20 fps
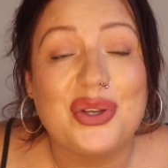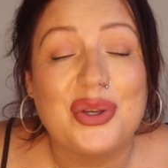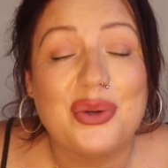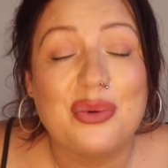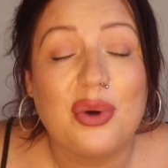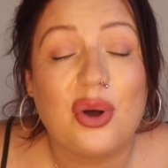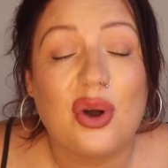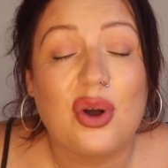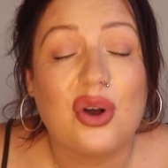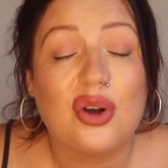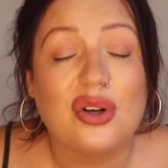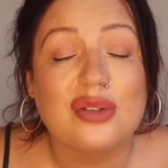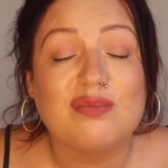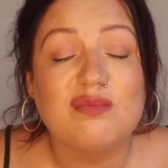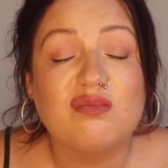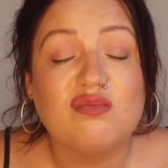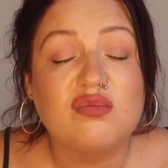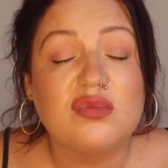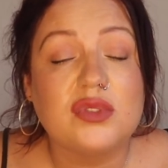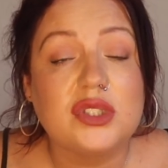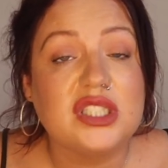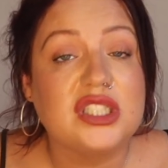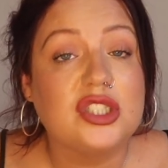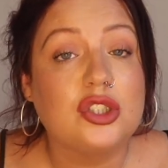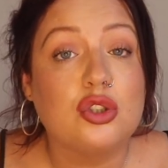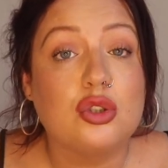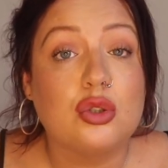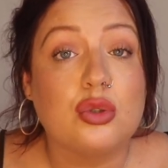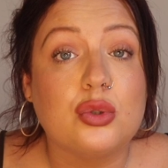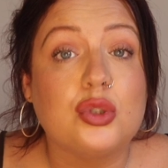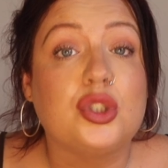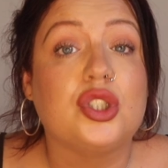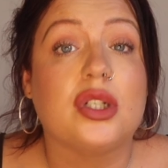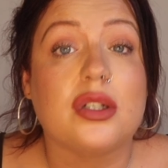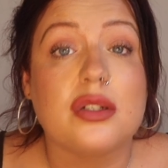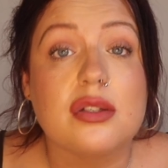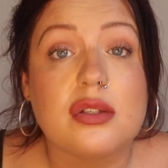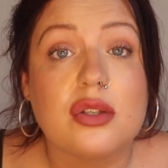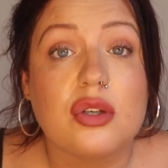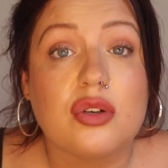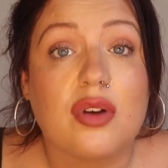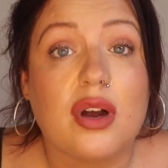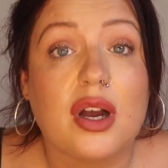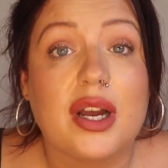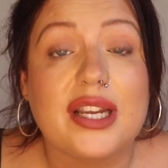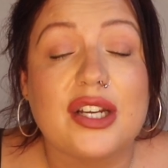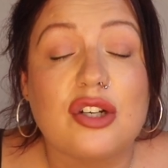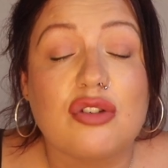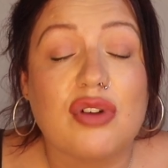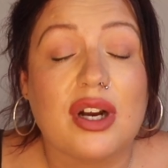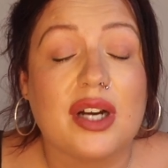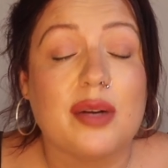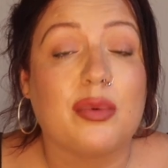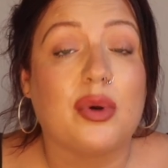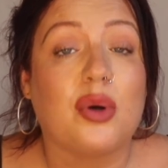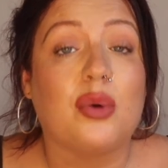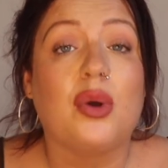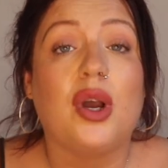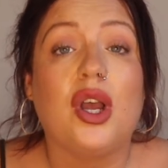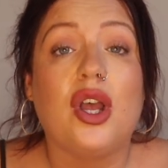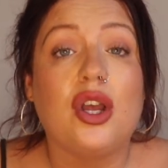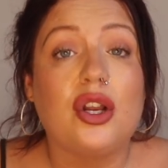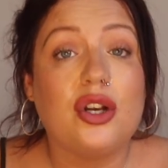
You are gorgeous. All right. Incredible.